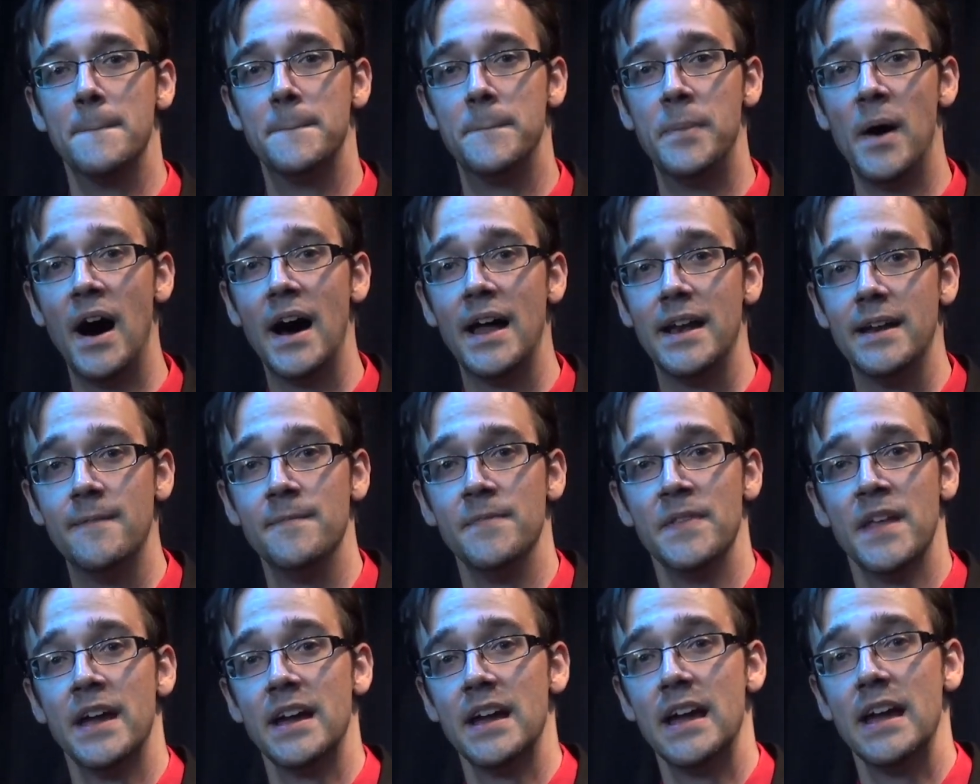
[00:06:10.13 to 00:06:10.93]
but
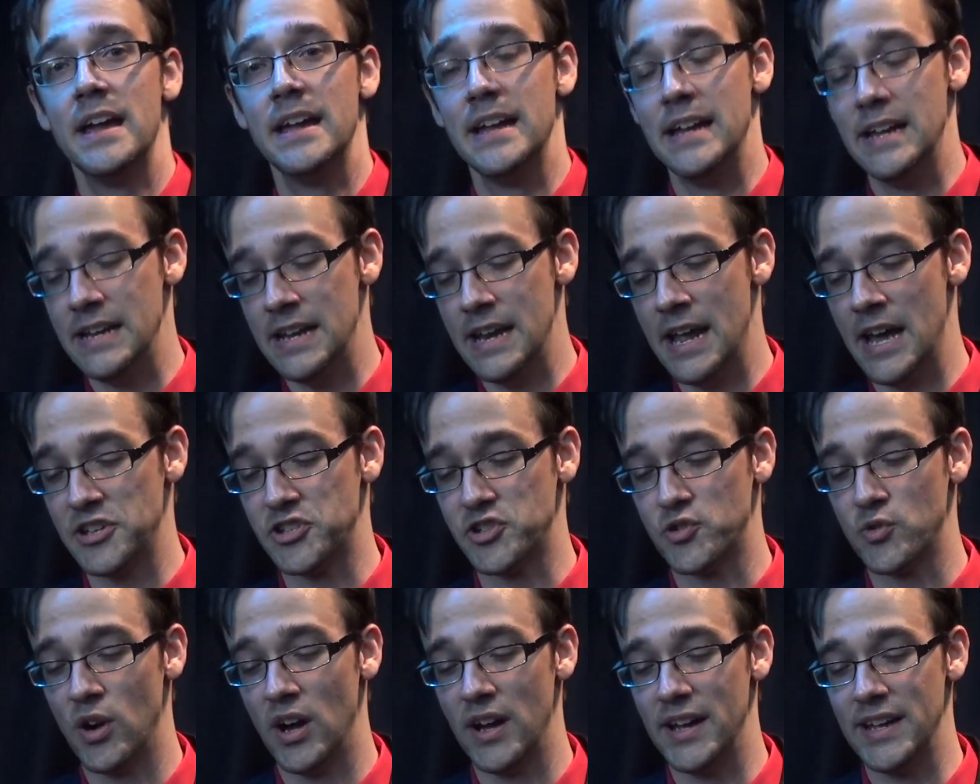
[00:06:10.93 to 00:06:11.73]

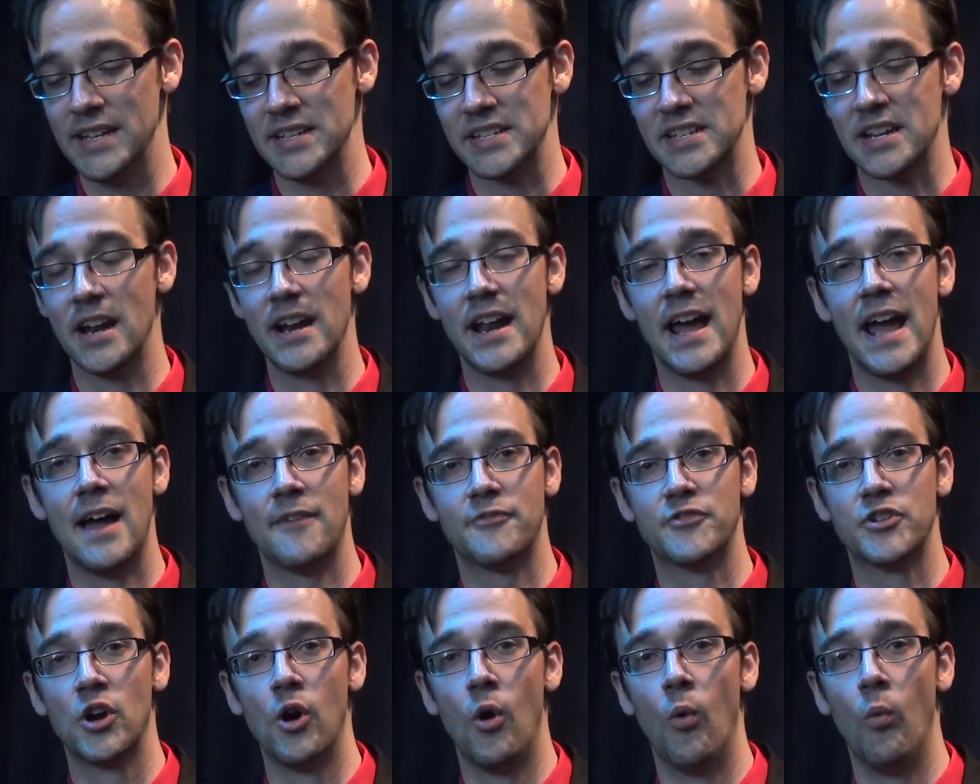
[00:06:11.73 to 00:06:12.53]
Enestra is going to
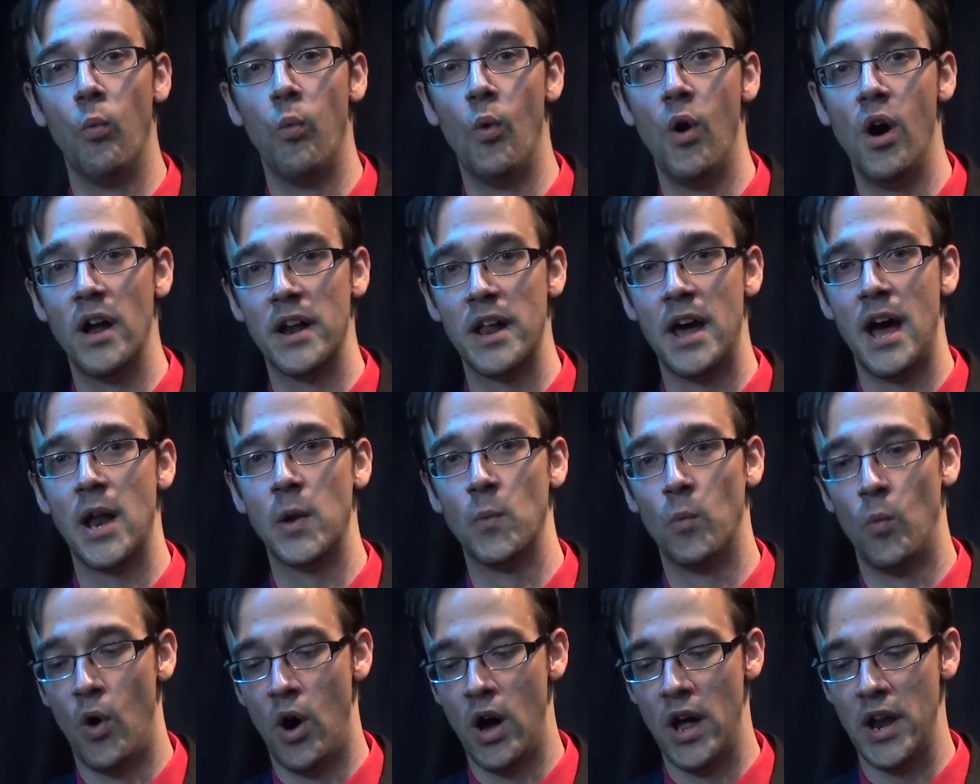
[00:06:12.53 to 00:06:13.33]
have to go one
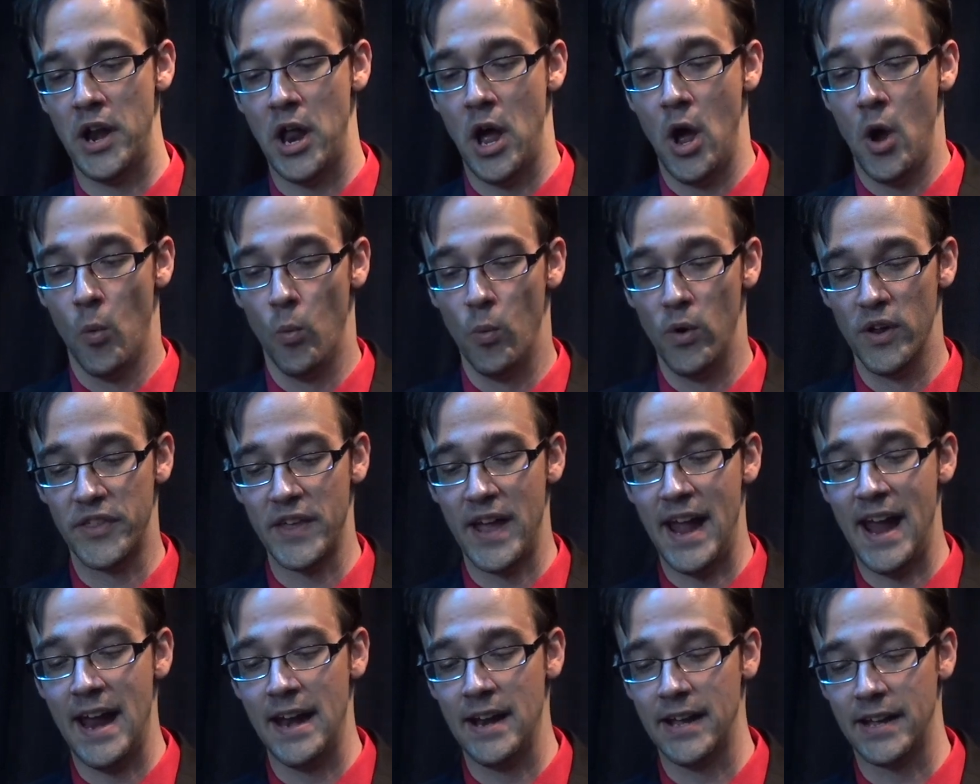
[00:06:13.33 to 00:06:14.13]
on one with
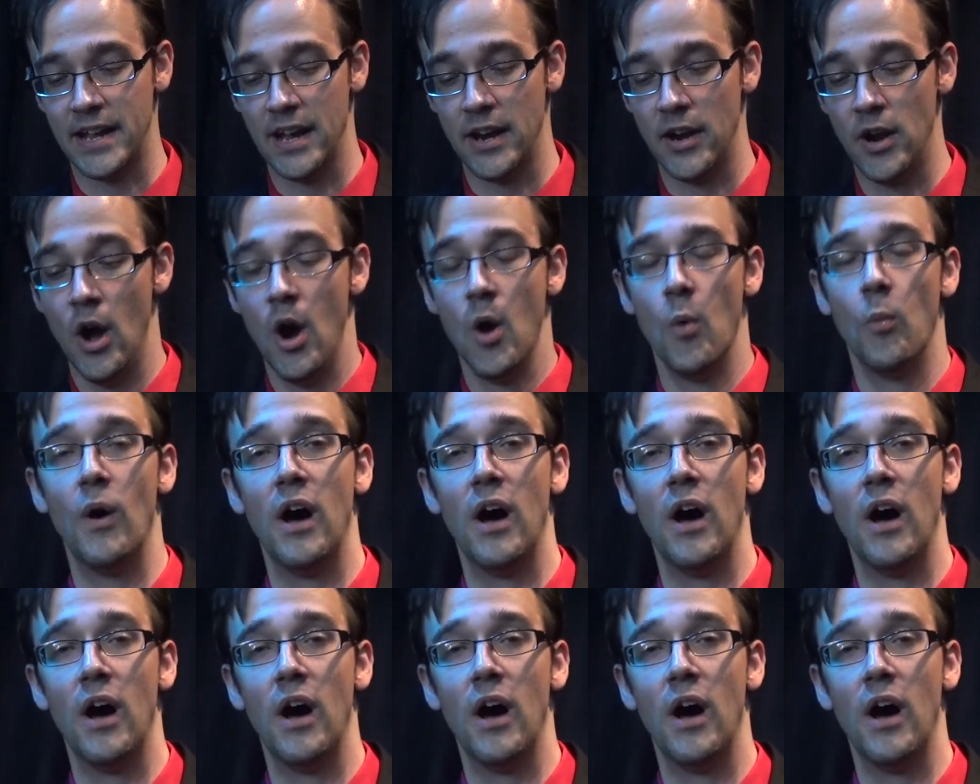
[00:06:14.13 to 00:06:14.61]
Anakin,